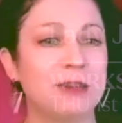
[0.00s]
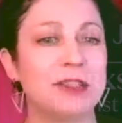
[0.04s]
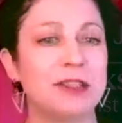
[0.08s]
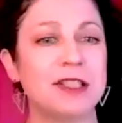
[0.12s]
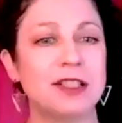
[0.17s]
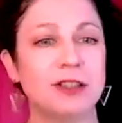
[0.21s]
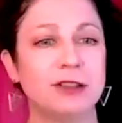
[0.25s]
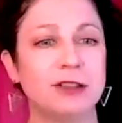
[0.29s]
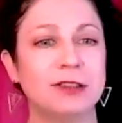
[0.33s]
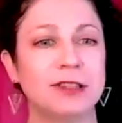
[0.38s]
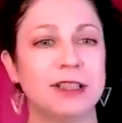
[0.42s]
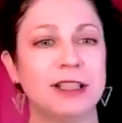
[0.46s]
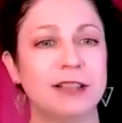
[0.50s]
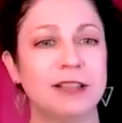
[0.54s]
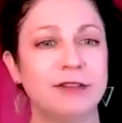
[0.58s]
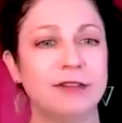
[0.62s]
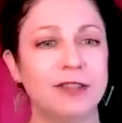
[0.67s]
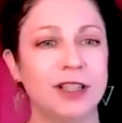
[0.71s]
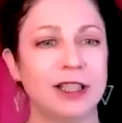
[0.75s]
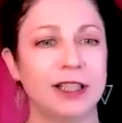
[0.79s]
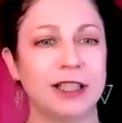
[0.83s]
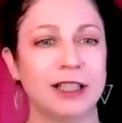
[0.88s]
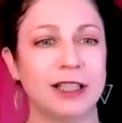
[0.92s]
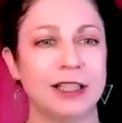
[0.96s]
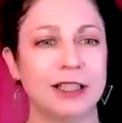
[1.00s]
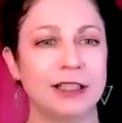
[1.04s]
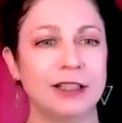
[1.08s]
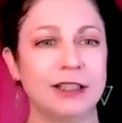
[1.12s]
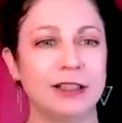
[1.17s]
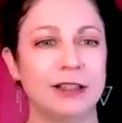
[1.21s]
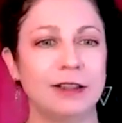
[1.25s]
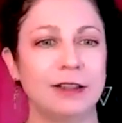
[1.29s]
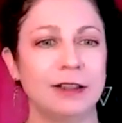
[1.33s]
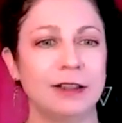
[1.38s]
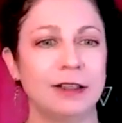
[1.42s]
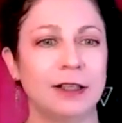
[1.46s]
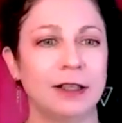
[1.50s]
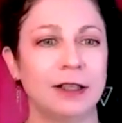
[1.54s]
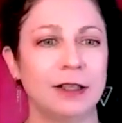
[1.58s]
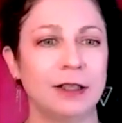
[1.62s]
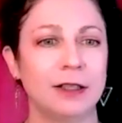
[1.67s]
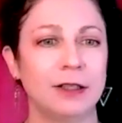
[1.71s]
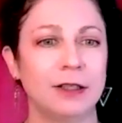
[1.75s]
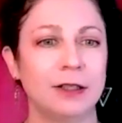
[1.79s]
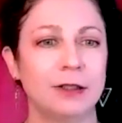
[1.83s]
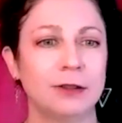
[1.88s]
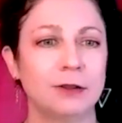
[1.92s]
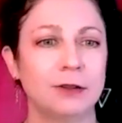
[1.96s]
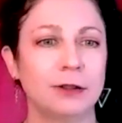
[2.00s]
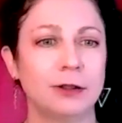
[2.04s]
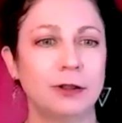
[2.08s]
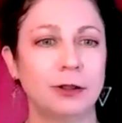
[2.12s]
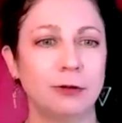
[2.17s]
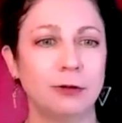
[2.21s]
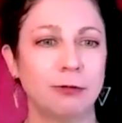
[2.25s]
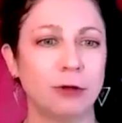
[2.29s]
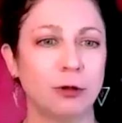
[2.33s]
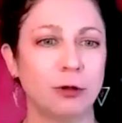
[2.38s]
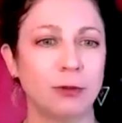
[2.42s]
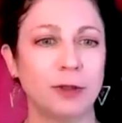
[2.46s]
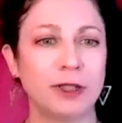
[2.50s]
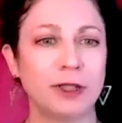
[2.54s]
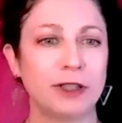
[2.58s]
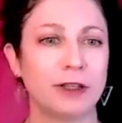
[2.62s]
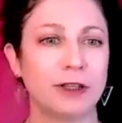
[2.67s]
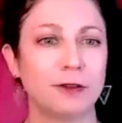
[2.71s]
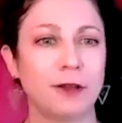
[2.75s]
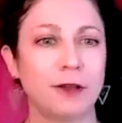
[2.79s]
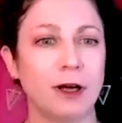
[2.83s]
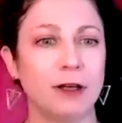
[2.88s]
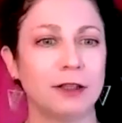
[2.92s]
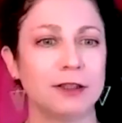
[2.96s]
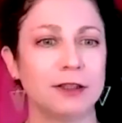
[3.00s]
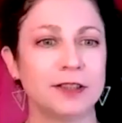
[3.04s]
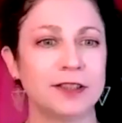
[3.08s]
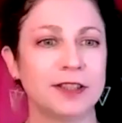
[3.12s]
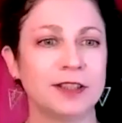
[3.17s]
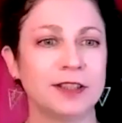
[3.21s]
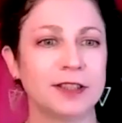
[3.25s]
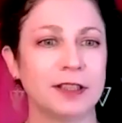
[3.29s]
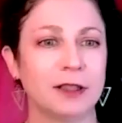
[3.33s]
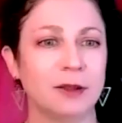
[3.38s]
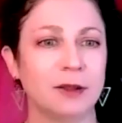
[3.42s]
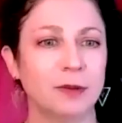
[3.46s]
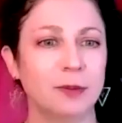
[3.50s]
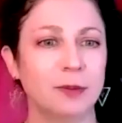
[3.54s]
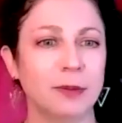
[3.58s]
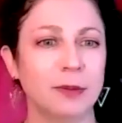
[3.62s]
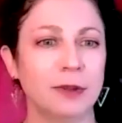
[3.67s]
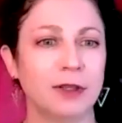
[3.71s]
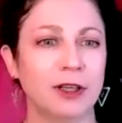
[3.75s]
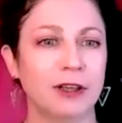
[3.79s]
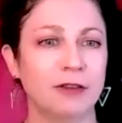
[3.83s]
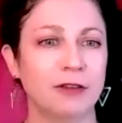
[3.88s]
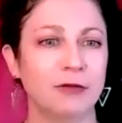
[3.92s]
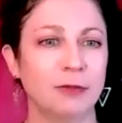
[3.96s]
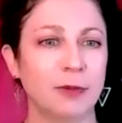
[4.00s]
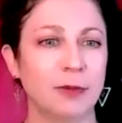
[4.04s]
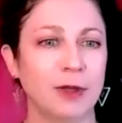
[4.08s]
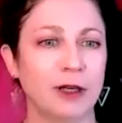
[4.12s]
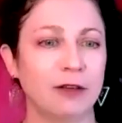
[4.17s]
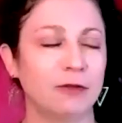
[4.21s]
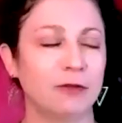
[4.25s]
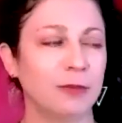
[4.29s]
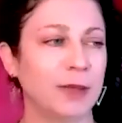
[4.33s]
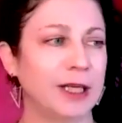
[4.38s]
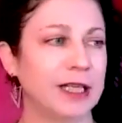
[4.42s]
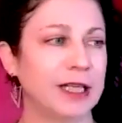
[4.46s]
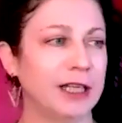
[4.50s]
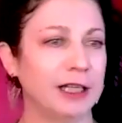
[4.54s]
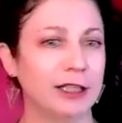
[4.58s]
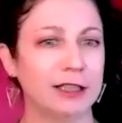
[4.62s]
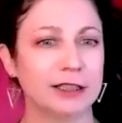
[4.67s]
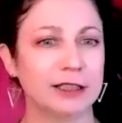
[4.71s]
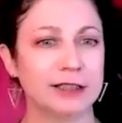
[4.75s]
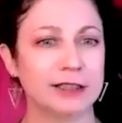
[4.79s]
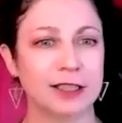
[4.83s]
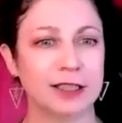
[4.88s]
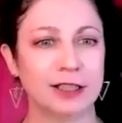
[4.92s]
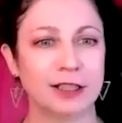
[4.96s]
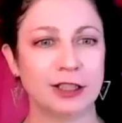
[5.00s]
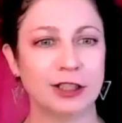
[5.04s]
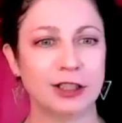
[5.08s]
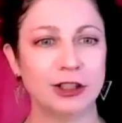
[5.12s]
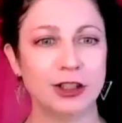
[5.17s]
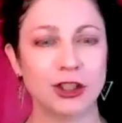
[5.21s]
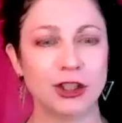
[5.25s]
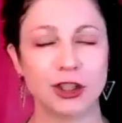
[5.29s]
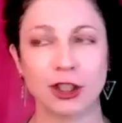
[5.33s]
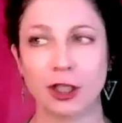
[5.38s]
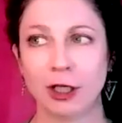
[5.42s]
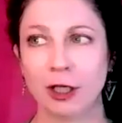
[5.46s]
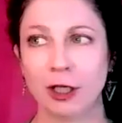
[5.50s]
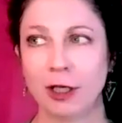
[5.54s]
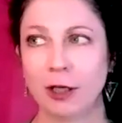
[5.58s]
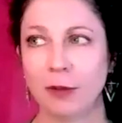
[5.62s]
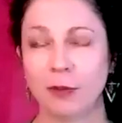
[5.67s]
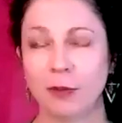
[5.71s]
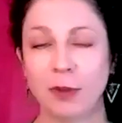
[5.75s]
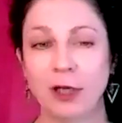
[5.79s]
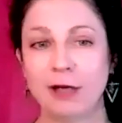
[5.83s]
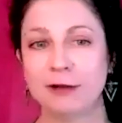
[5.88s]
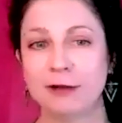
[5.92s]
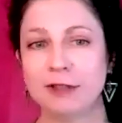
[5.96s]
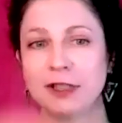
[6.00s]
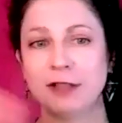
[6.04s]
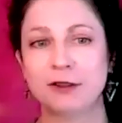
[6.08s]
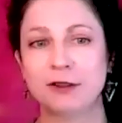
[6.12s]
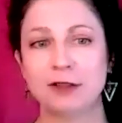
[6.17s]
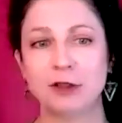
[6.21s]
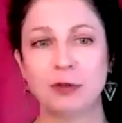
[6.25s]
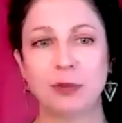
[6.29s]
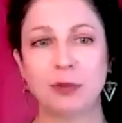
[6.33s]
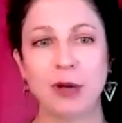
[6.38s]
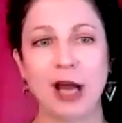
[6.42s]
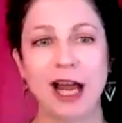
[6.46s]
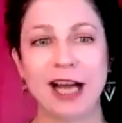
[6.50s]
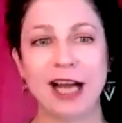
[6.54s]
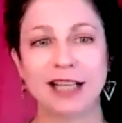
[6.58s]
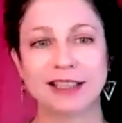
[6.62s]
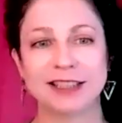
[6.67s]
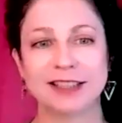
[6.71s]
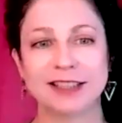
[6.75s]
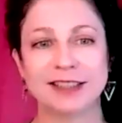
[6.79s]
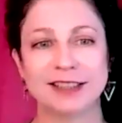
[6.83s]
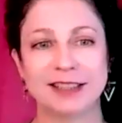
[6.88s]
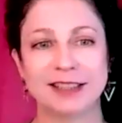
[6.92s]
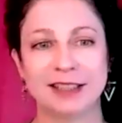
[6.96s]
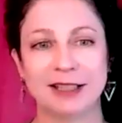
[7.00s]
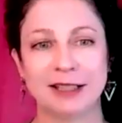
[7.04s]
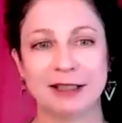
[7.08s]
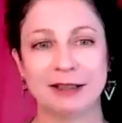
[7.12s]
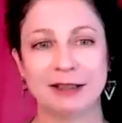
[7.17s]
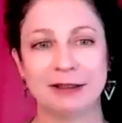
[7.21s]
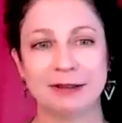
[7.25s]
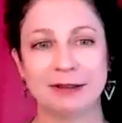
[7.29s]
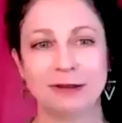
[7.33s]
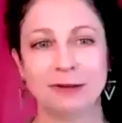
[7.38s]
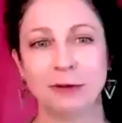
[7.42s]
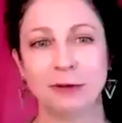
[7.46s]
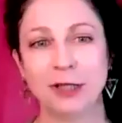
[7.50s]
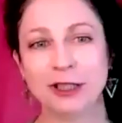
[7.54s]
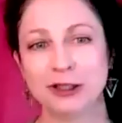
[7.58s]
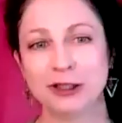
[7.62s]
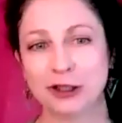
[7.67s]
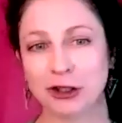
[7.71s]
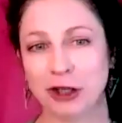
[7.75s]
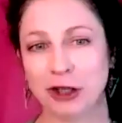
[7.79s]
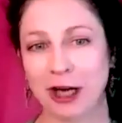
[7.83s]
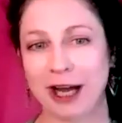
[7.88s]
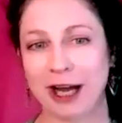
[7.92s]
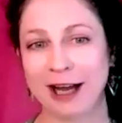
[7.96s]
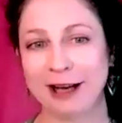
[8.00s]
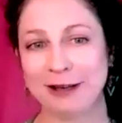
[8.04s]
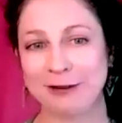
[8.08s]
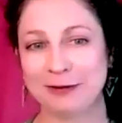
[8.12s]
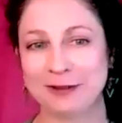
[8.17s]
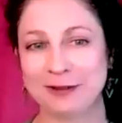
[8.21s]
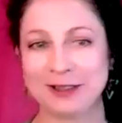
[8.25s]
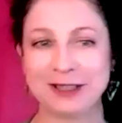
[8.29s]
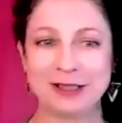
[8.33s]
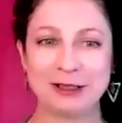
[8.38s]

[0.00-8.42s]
still living in the Roman Catholicism of my heritage, but I was also practicing witchcraft.